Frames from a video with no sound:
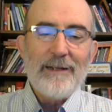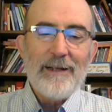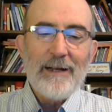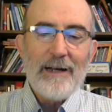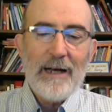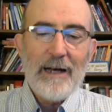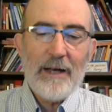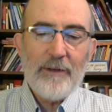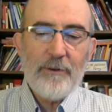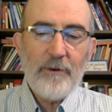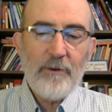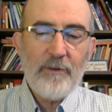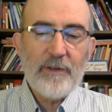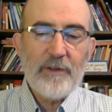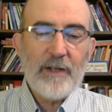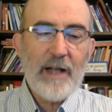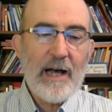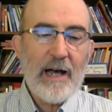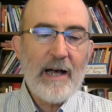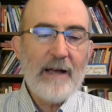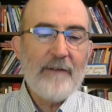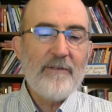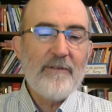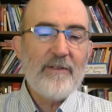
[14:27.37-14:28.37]
others'
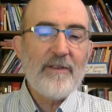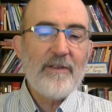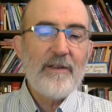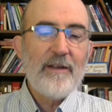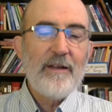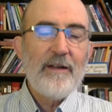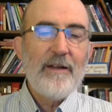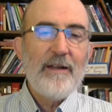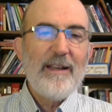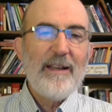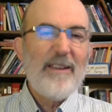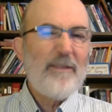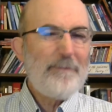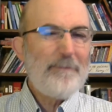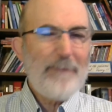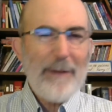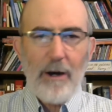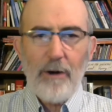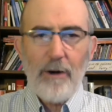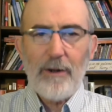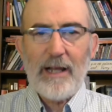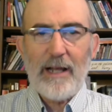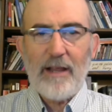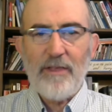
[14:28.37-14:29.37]
lives is
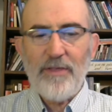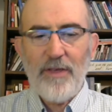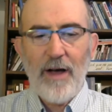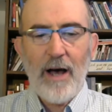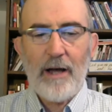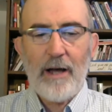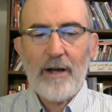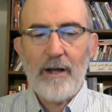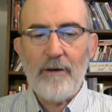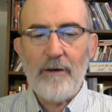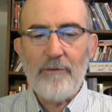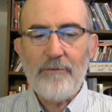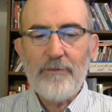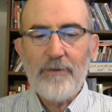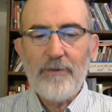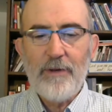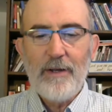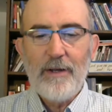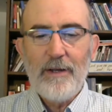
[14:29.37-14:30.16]
barely thought of.